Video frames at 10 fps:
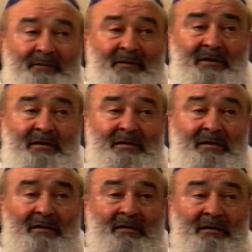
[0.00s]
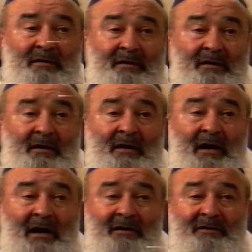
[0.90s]
in
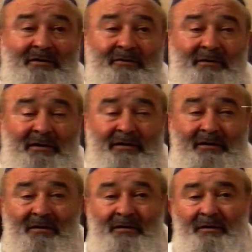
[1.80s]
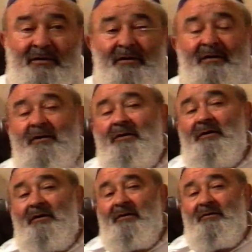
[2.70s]
Hungary already
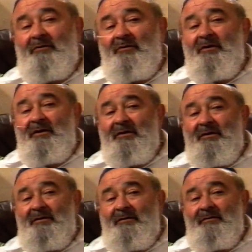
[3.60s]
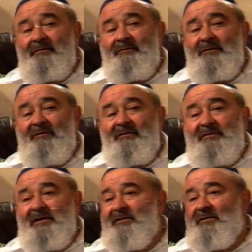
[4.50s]
earlier there was
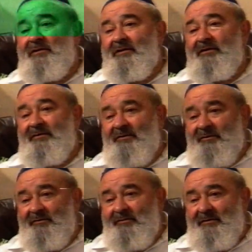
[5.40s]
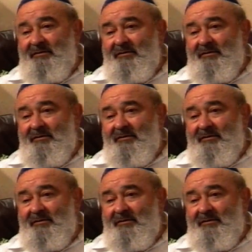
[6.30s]
rationing introduced,